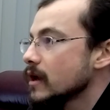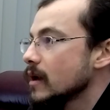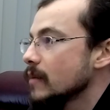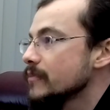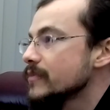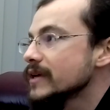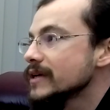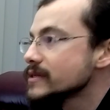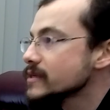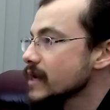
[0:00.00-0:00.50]

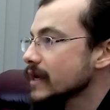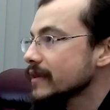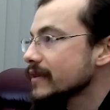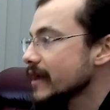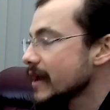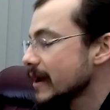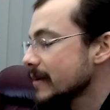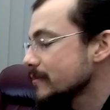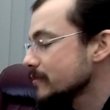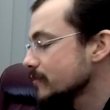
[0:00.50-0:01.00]
things like
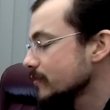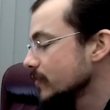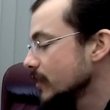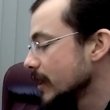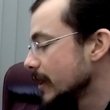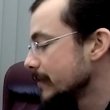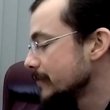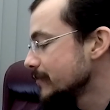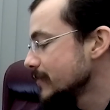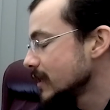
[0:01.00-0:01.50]
that.
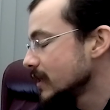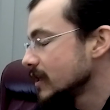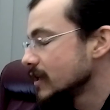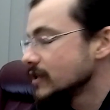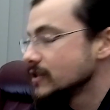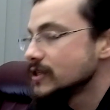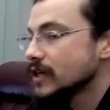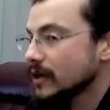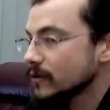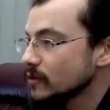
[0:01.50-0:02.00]
But
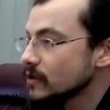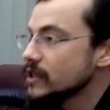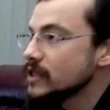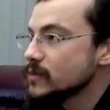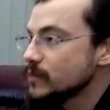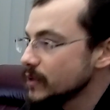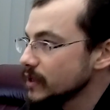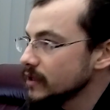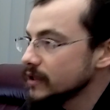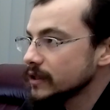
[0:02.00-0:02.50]
generally
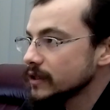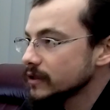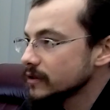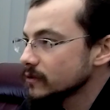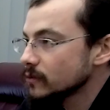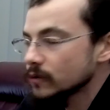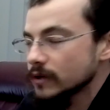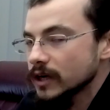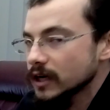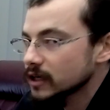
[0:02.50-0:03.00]
speaking,
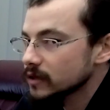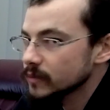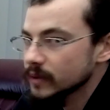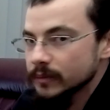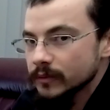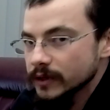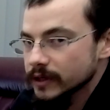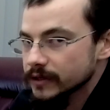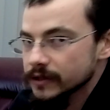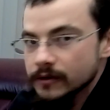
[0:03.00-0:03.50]
we're not going to be
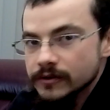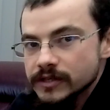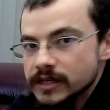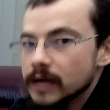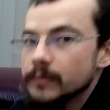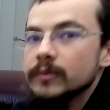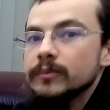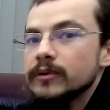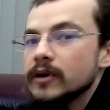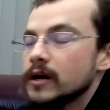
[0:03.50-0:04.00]
bringing those
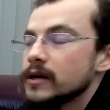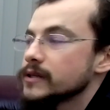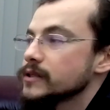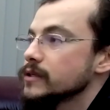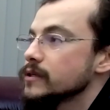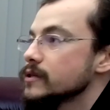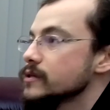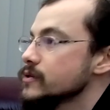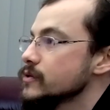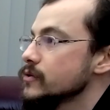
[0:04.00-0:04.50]
type of products
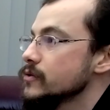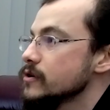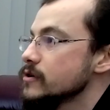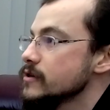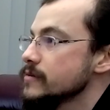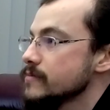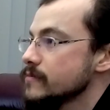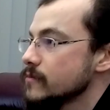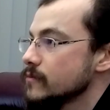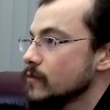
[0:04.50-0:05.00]
into the
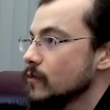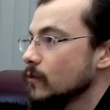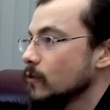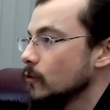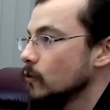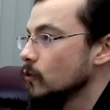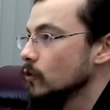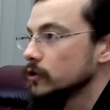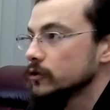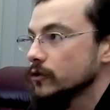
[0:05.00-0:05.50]
store.
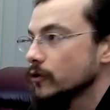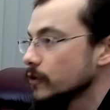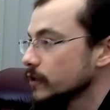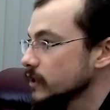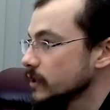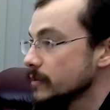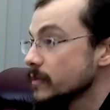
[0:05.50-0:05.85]
We're growing them